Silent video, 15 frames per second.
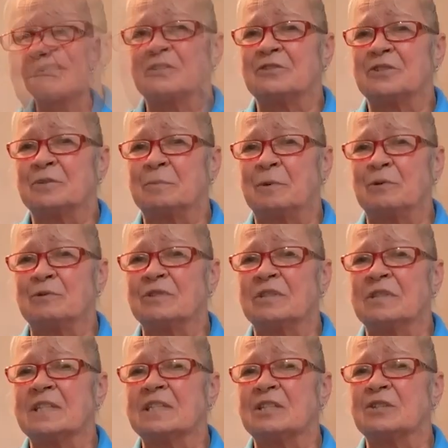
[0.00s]
They're supposed
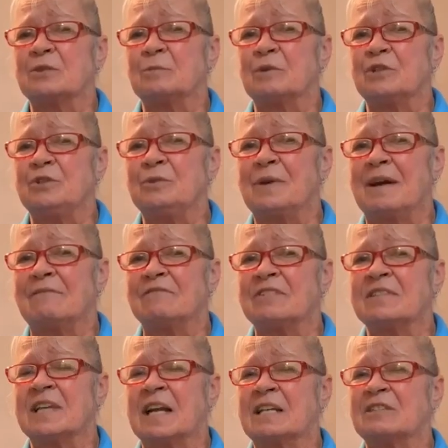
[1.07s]
to listen to what you have
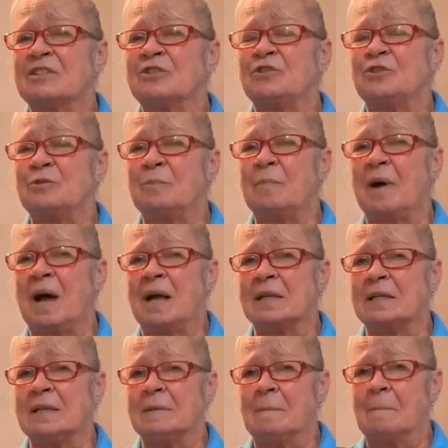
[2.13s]
to say because it's your
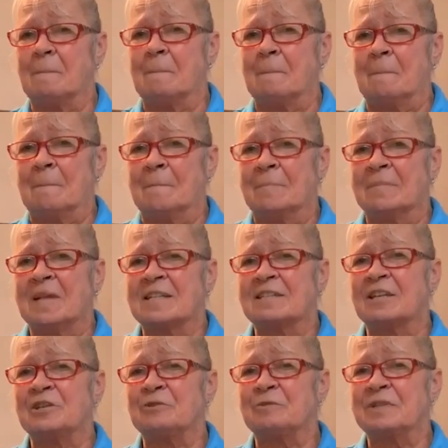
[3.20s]
body
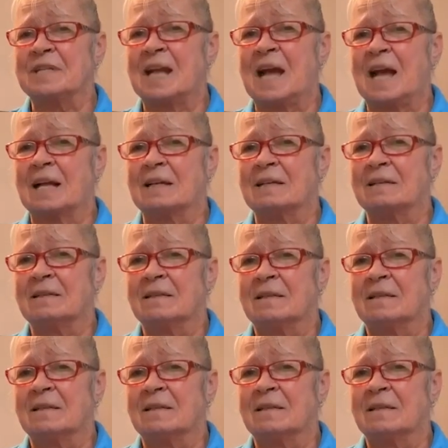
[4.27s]
that's under attack,